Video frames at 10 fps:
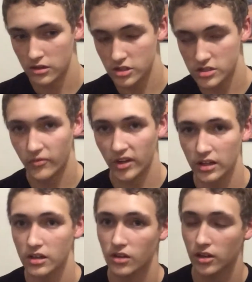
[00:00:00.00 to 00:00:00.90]
just
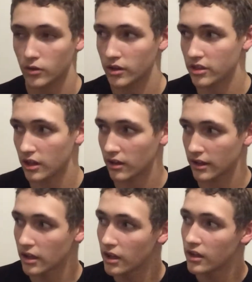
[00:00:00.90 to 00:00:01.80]
funding is also a thing.
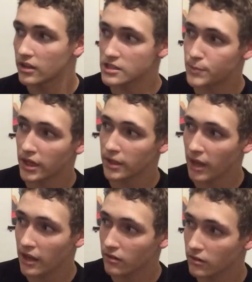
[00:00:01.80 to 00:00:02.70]
Like these big
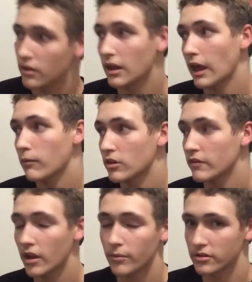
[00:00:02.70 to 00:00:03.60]
main game
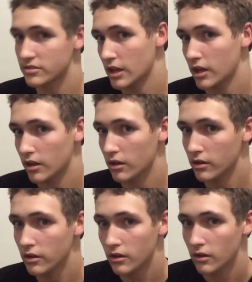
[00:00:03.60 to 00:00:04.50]
developers,
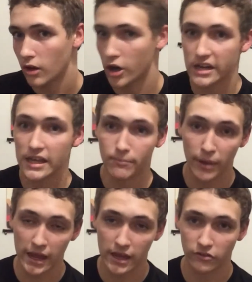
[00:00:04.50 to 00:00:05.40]
they already get
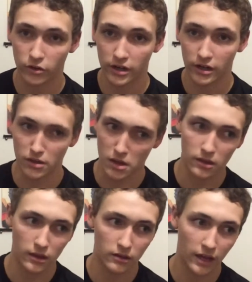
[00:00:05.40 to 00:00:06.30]
paid for it, and
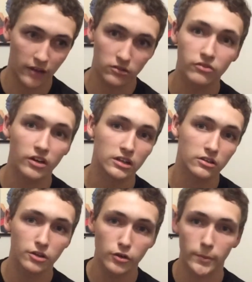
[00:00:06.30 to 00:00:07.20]
they have the funding
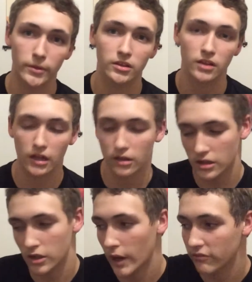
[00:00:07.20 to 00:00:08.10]
to do it. But then
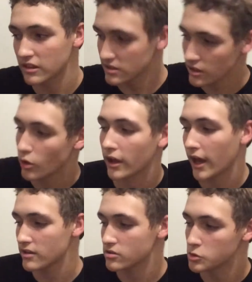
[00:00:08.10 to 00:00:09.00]
you have these little
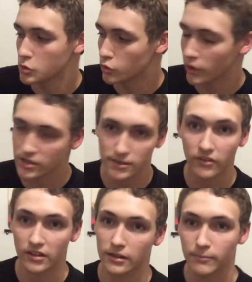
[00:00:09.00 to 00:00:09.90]
guys who raise the
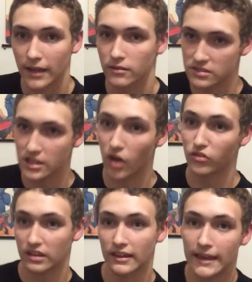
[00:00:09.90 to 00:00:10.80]
funding by
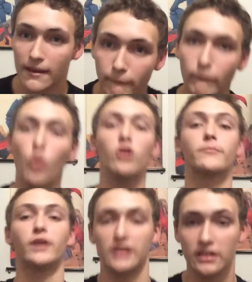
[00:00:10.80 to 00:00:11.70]
themselves, and they get more
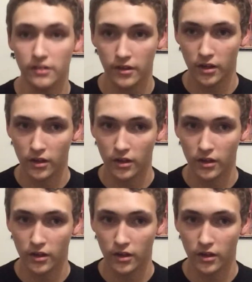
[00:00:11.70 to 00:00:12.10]
money